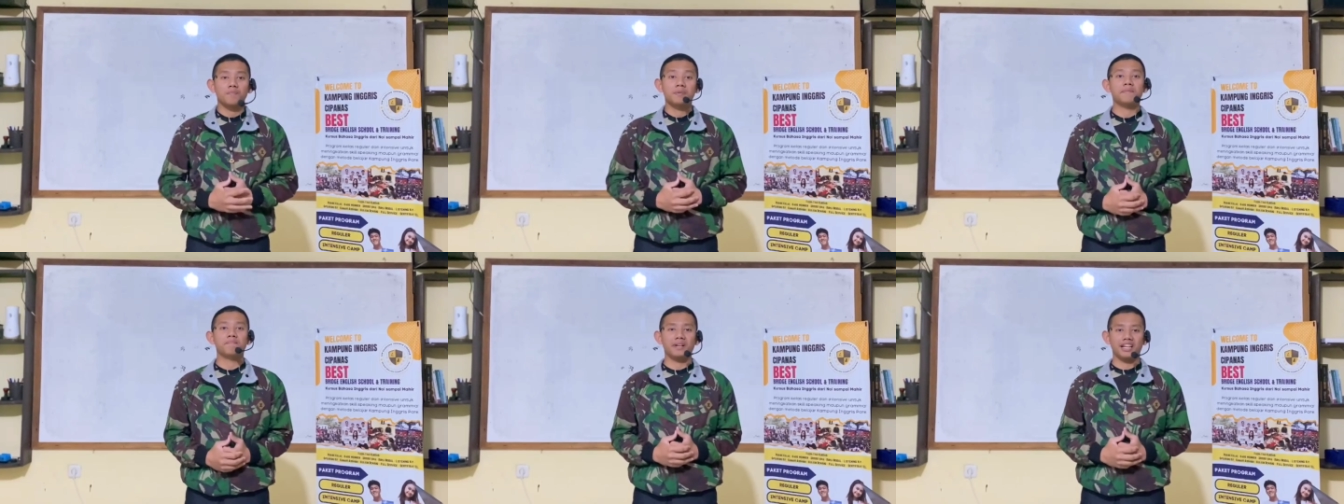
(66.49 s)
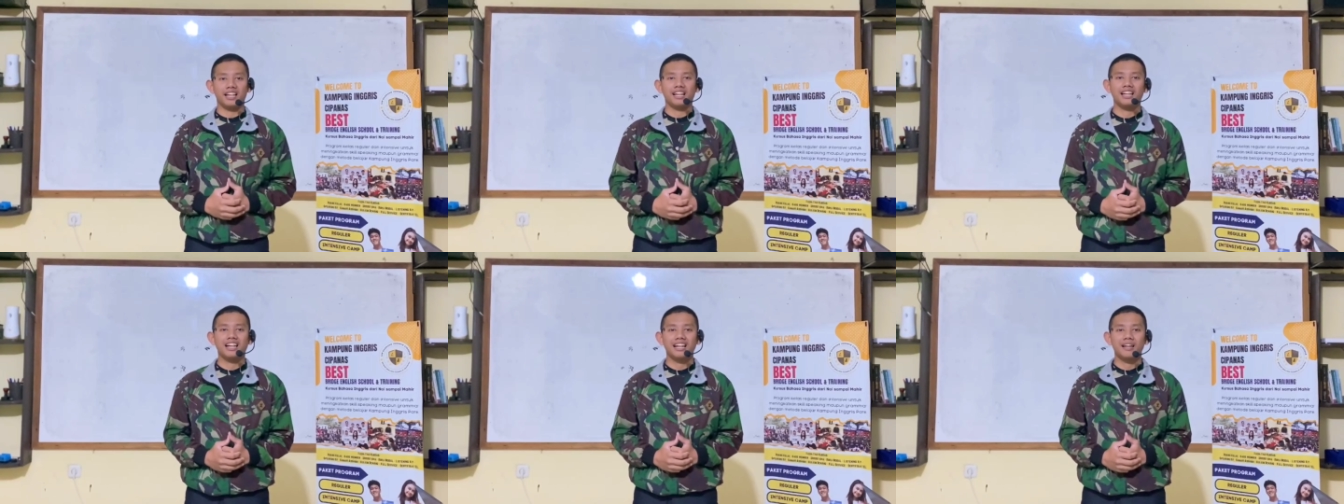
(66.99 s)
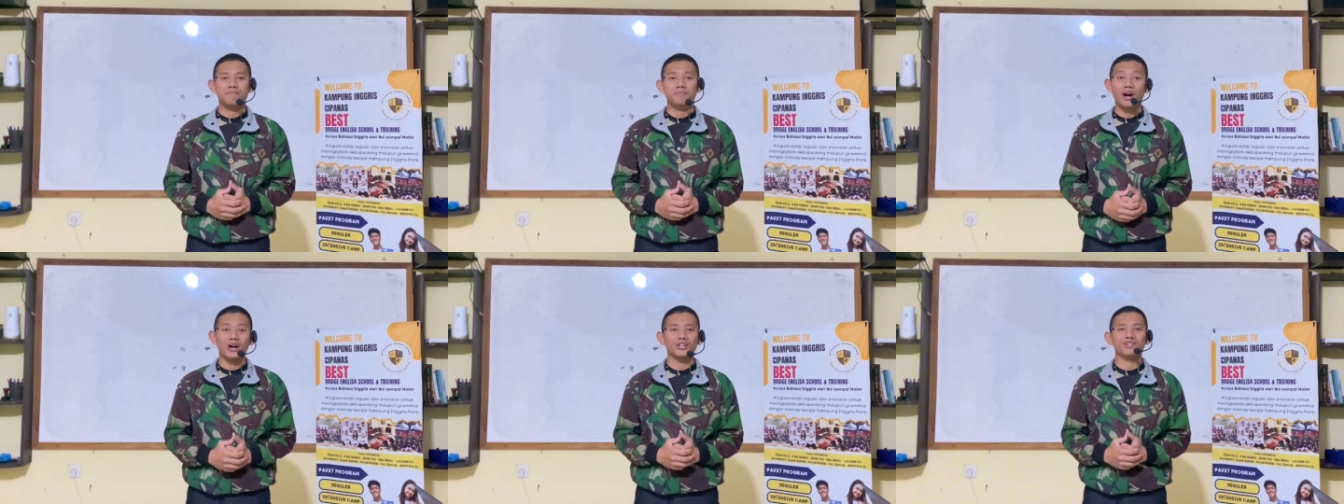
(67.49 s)
people
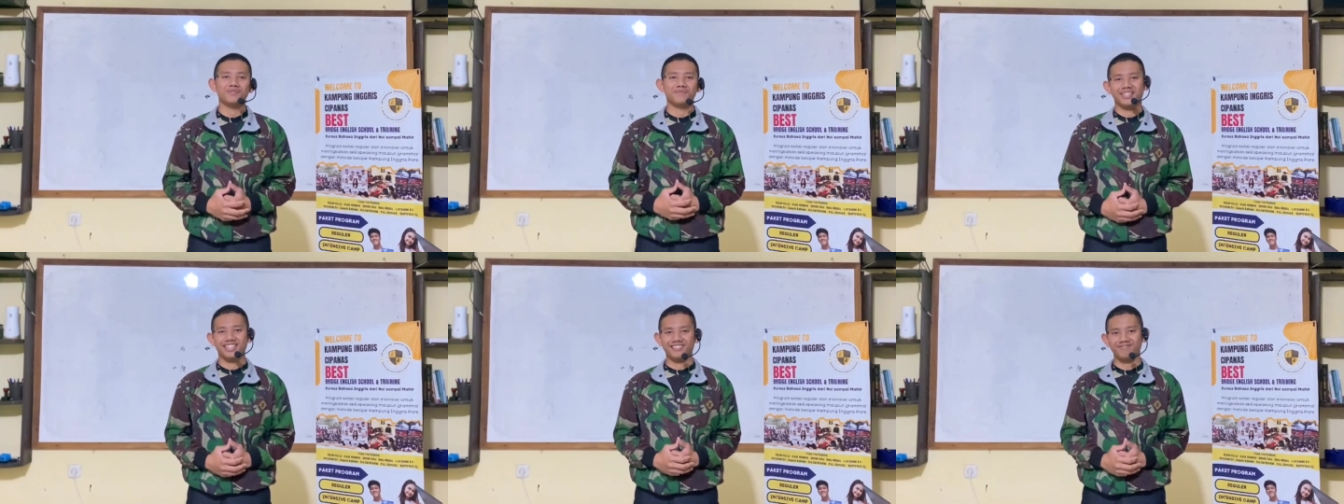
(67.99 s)
proud of me.